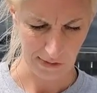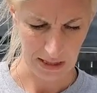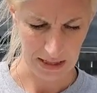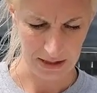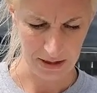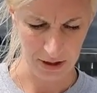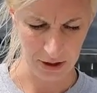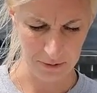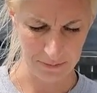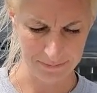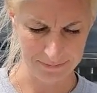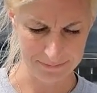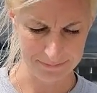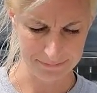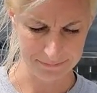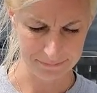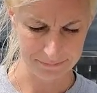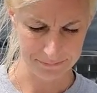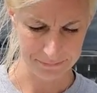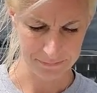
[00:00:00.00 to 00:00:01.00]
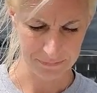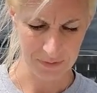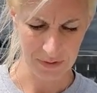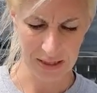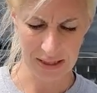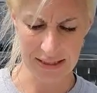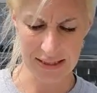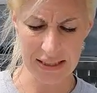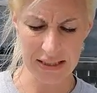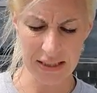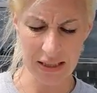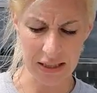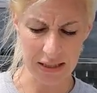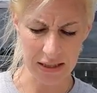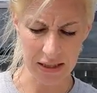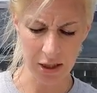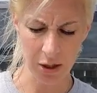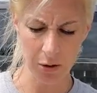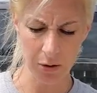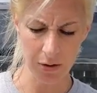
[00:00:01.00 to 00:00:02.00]
I don't know. Because it does,
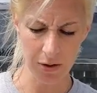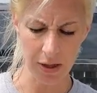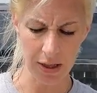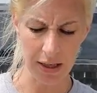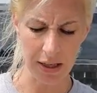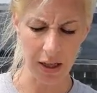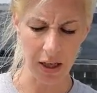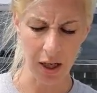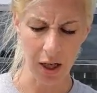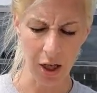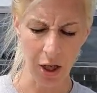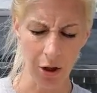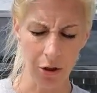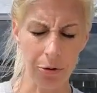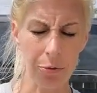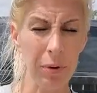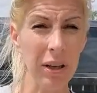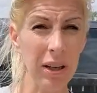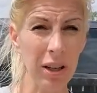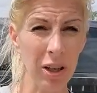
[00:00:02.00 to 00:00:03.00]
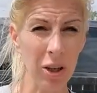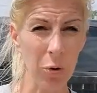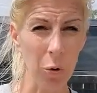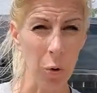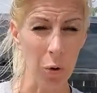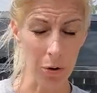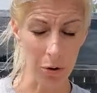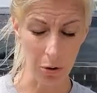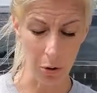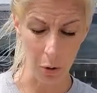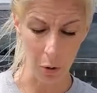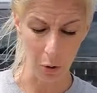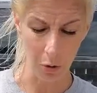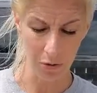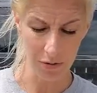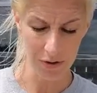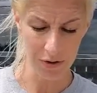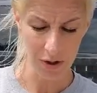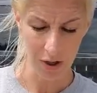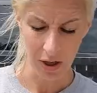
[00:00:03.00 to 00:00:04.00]
it goes like three and a quarter
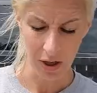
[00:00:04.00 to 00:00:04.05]
holes